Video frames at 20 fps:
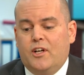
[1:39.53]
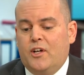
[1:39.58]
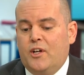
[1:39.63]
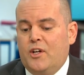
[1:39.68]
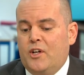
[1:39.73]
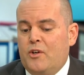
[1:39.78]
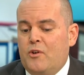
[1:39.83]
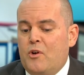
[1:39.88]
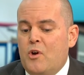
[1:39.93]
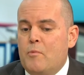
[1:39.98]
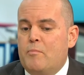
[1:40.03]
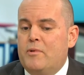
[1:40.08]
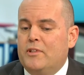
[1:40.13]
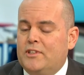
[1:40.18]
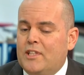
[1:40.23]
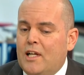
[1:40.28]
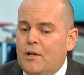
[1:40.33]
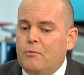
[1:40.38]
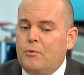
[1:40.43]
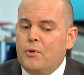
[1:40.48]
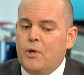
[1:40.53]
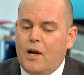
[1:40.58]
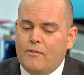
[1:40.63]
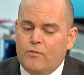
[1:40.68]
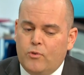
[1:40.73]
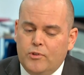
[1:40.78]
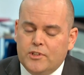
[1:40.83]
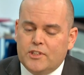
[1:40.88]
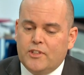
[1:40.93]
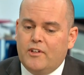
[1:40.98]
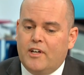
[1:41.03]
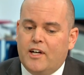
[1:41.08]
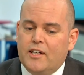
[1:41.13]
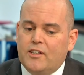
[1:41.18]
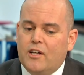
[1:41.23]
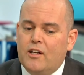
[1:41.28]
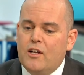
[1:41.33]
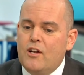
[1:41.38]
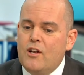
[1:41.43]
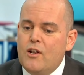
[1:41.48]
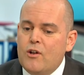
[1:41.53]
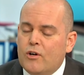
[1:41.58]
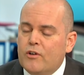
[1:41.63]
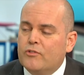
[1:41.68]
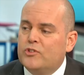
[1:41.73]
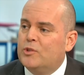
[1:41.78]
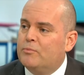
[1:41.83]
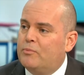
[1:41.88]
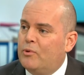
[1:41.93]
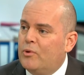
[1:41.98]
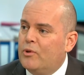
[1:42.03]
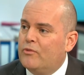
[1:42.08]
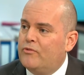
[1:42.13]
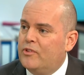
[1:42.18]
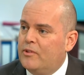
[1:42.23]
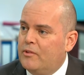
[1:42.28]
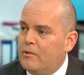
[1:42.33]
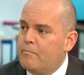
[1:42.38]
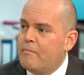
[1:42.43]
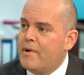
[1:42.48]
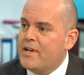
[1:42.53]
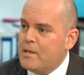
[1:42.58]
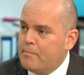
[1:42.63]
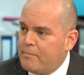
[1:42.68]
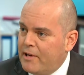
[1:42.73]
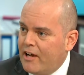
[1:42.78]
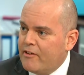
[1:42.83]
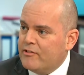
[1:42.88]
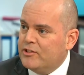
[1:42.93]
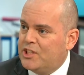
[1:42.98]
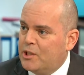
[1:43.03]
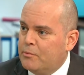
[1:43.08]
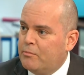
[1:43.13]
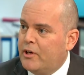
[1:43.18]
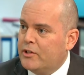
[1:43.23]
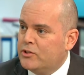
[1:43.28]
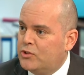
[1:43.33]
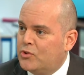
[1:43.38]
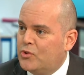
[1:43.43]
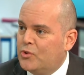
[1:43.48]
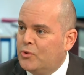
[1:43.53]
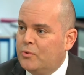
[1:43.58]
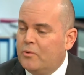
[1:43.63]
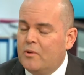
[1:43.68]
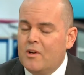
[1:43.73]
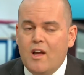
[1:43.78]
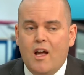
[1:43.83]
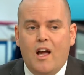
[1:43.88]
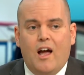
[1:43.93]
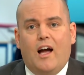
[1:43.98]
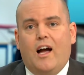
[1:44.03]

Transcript: Uh, but you know, I've also had a lot of support from many parents in my school.